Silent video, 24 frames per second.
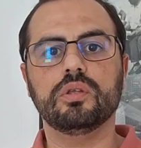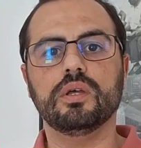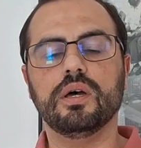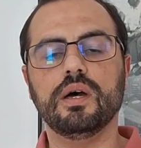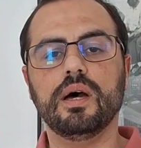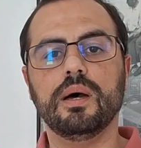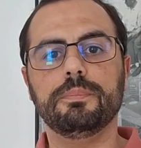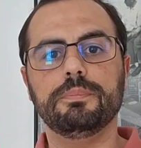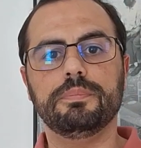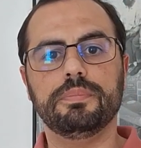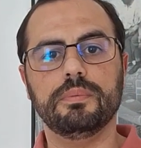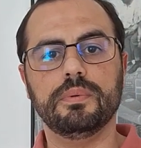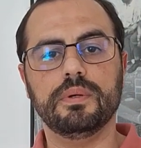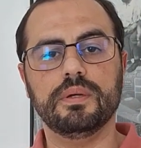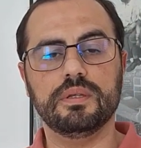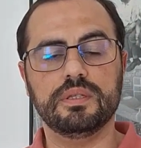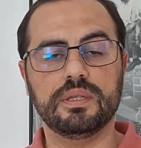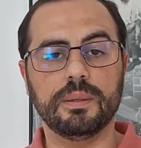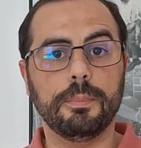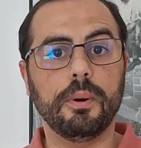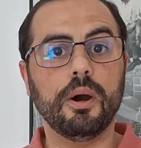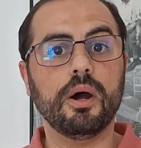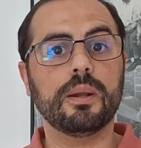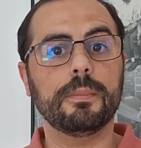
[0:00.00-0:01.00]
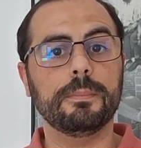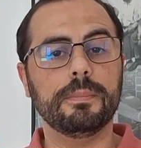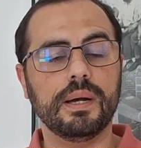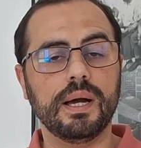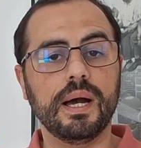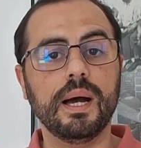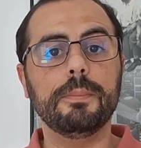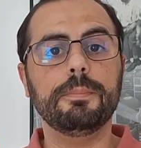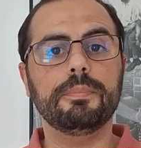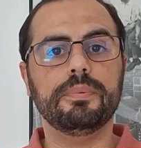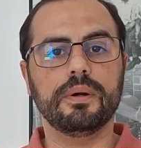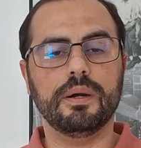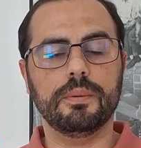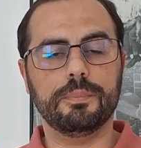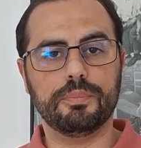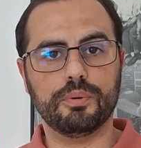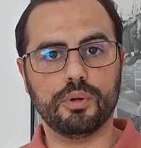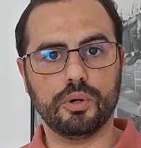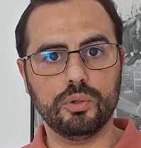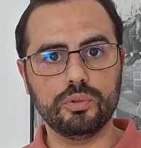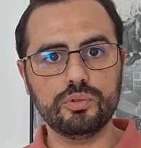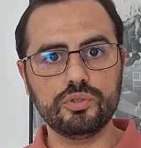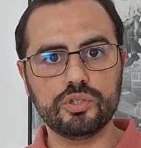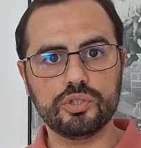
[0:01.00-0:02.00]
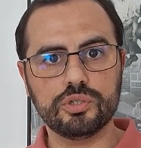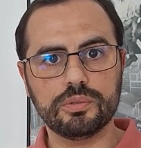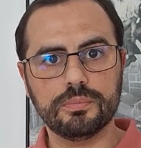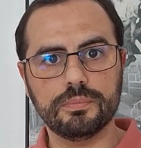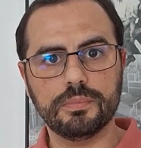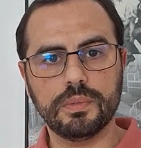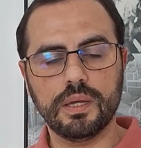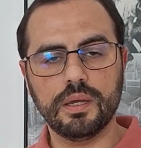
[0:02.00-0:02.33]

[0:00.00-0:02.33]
up approach,